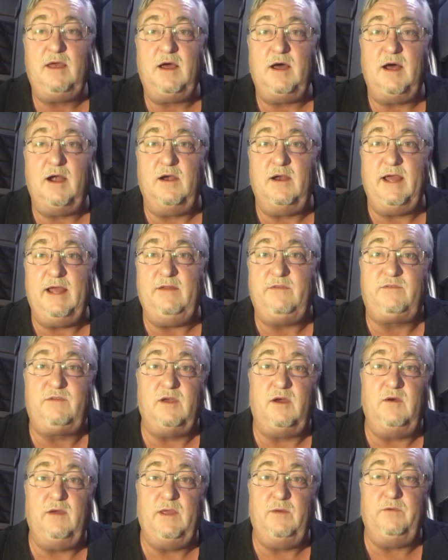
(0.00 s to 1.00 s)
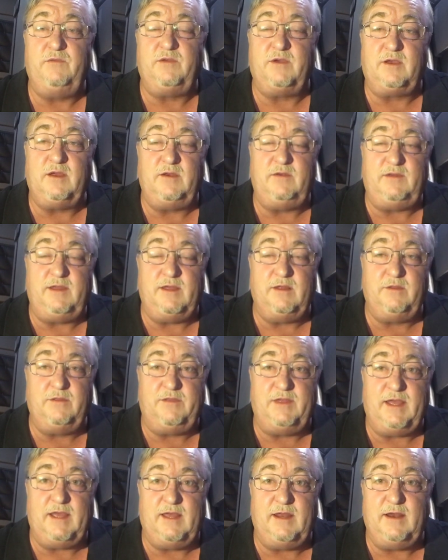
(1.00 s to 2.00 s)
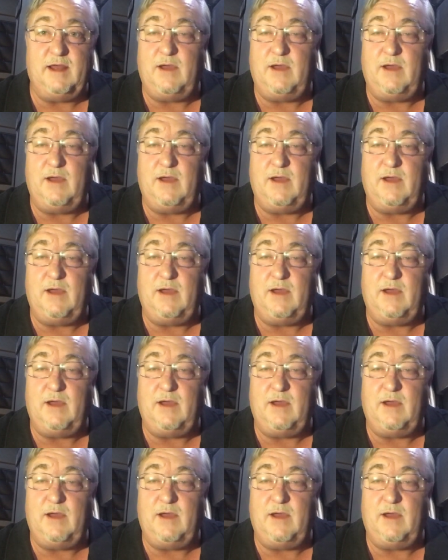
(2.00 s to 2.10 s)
All right, so it was a good deal then.